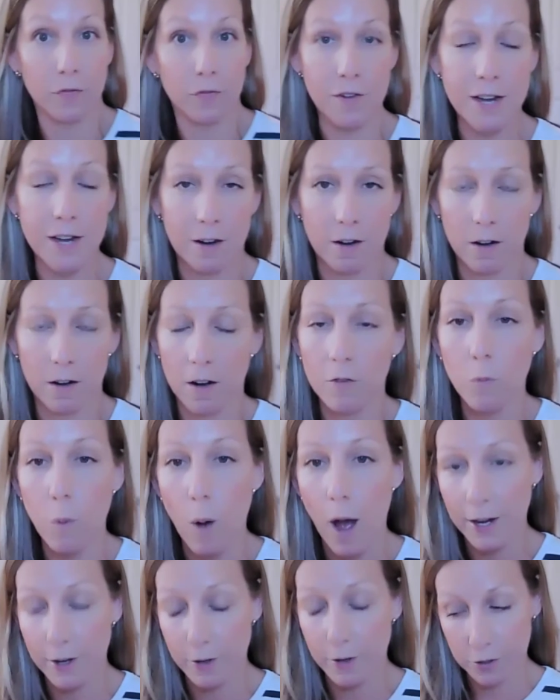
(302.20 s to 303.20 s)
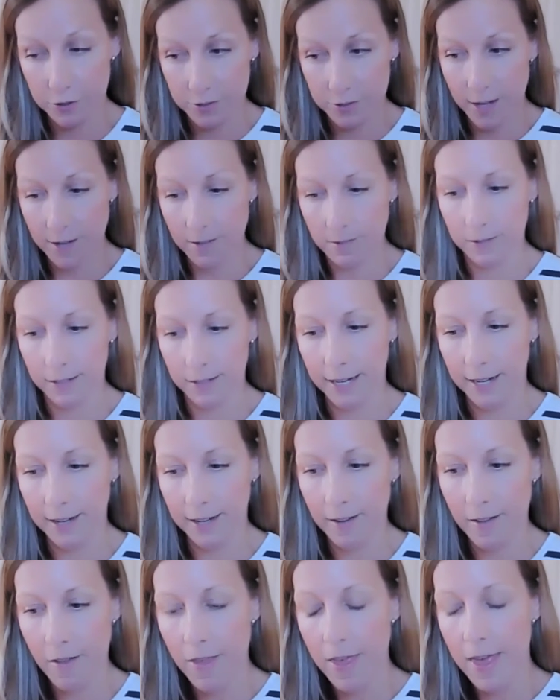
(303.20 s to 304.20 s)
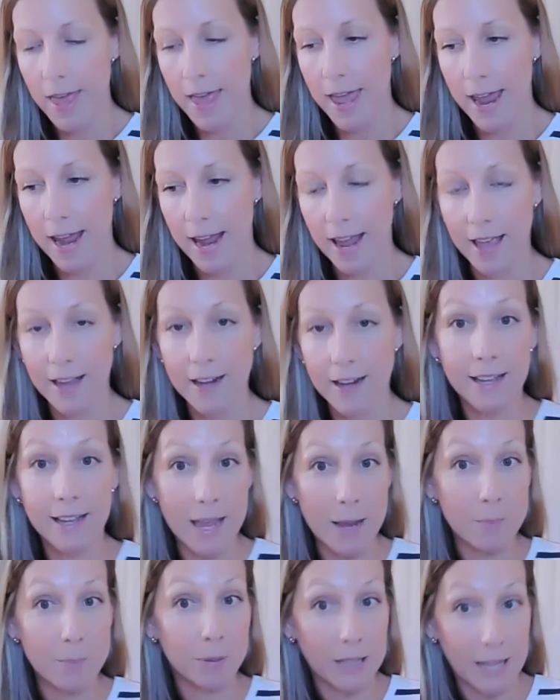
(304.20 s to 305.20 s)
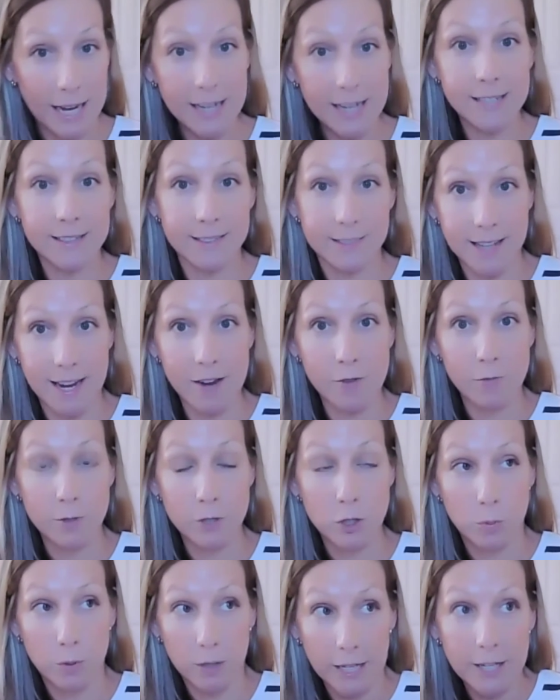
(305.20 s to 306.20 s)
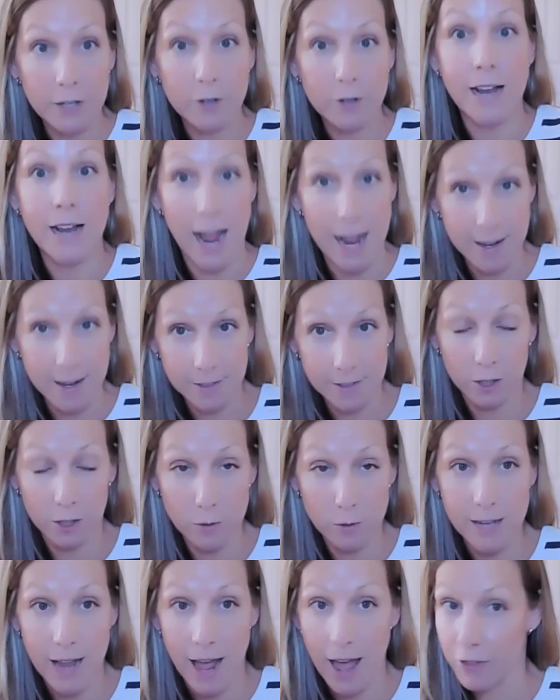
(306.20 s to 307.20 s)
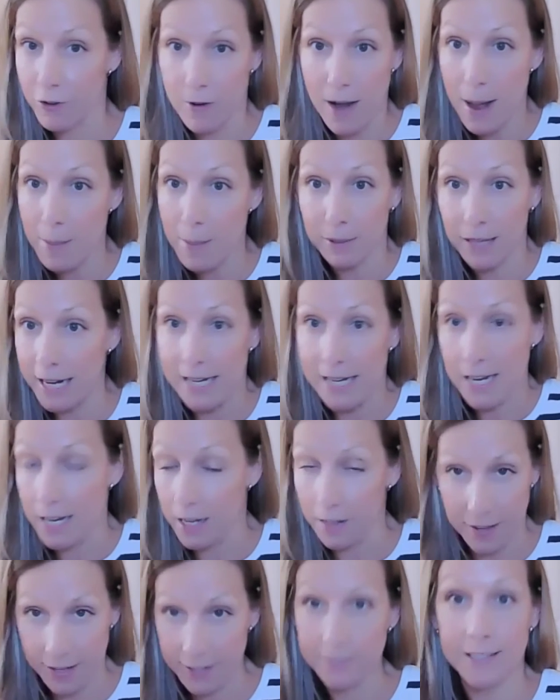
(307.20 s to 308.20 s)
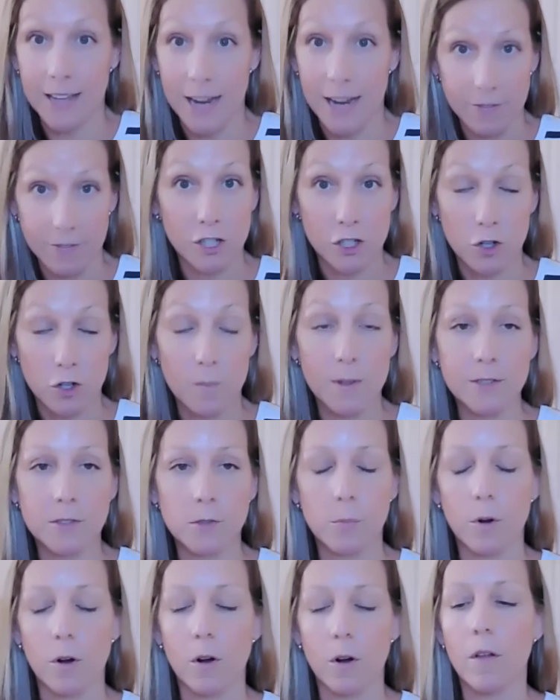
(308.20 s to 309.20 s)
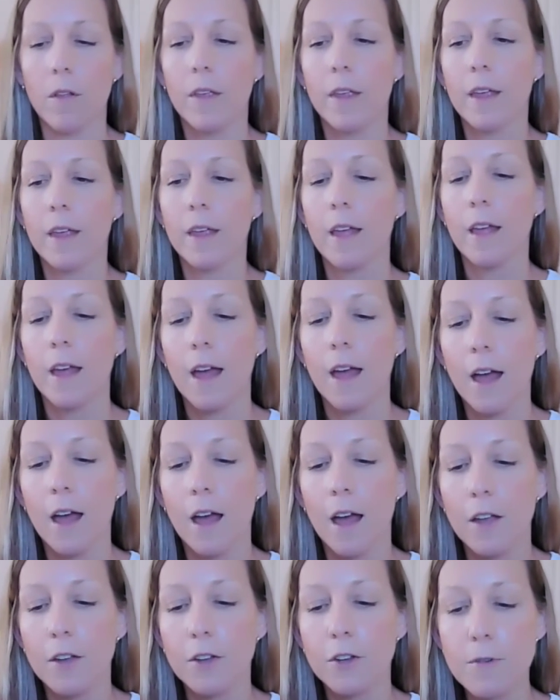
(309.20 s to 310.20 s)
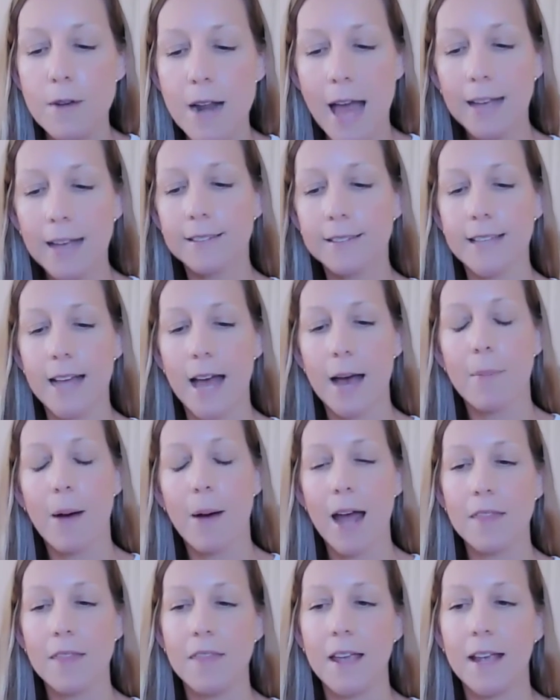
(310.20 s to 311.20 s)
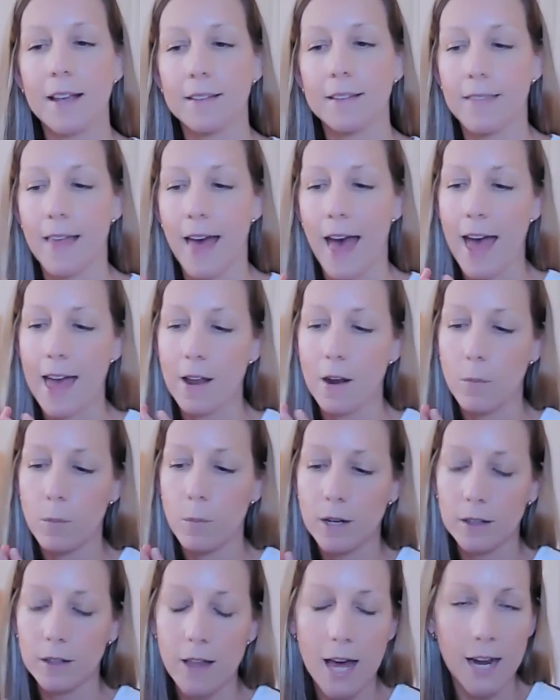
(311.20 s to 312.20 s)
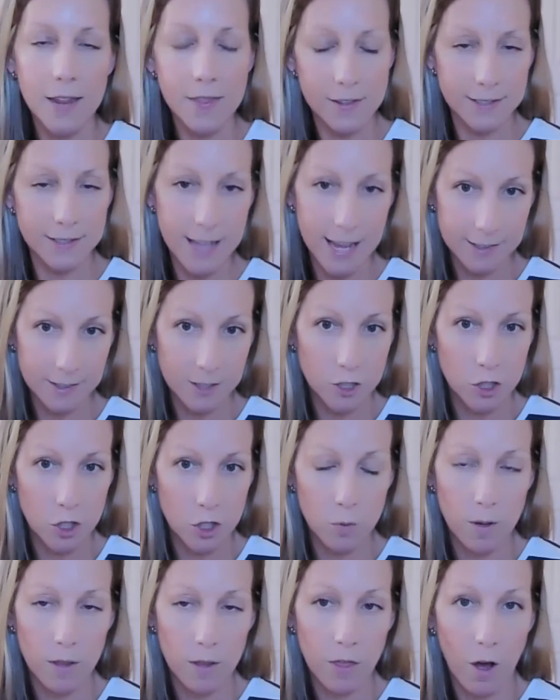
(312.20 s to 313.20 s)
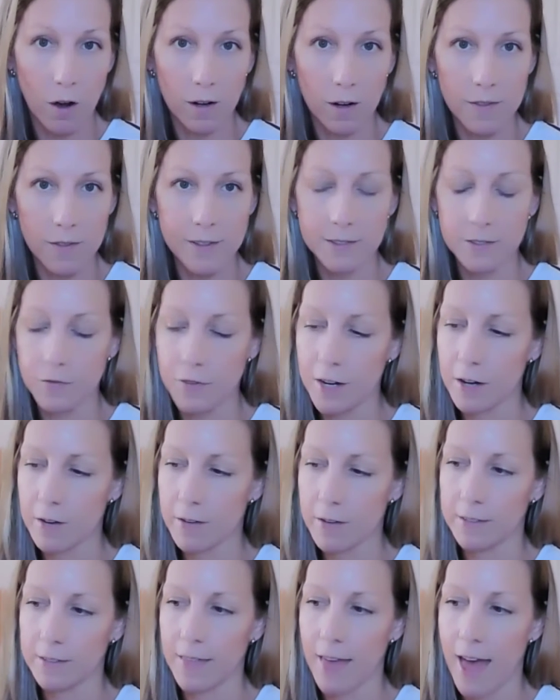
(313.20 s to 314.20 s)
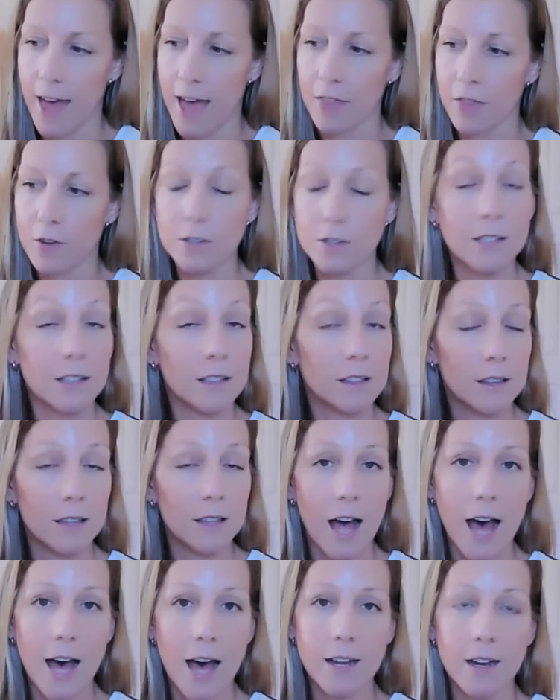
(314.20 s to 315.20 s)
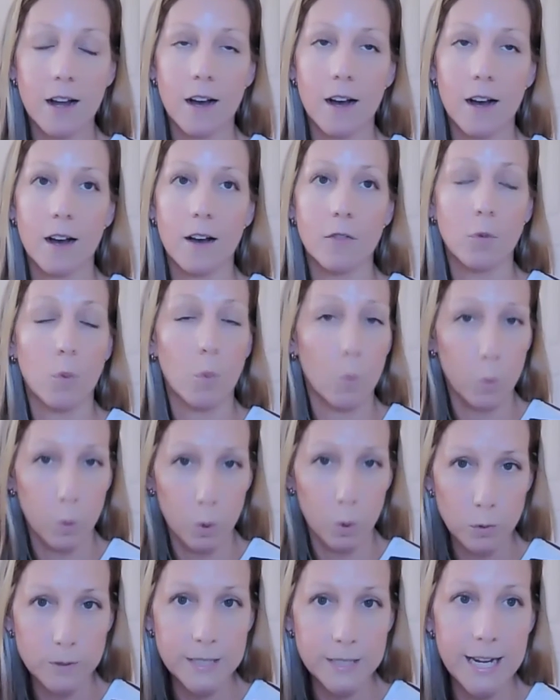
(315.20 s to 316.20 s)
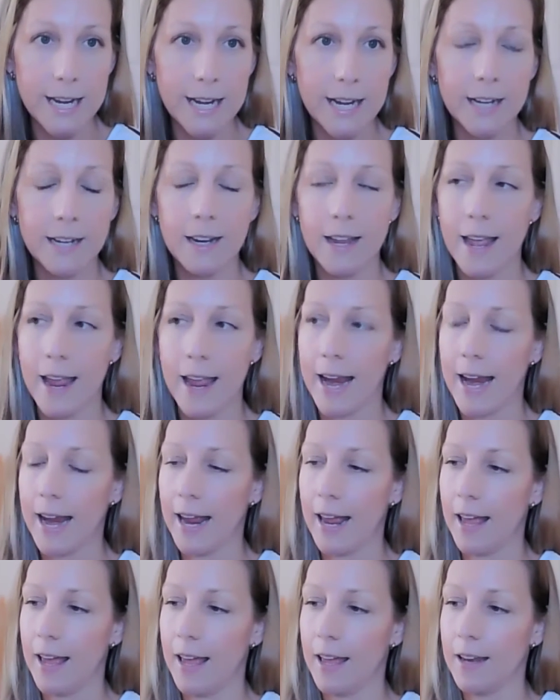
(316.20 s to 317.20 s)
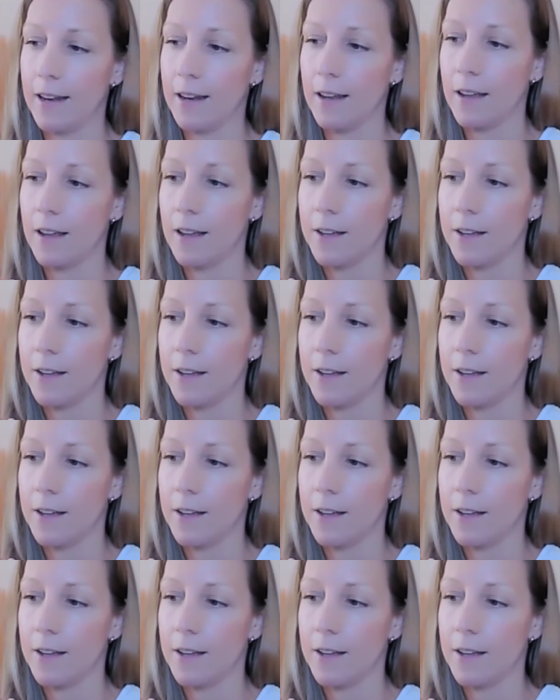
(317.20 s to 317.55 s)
fear of why you're settling and again, playing it safe, which really you're dying a slow death. You're not playing anything safe because you're miserable. Your next step, I think, is that what a lot of this has to do with all of this fear is that there's a lot of wounding and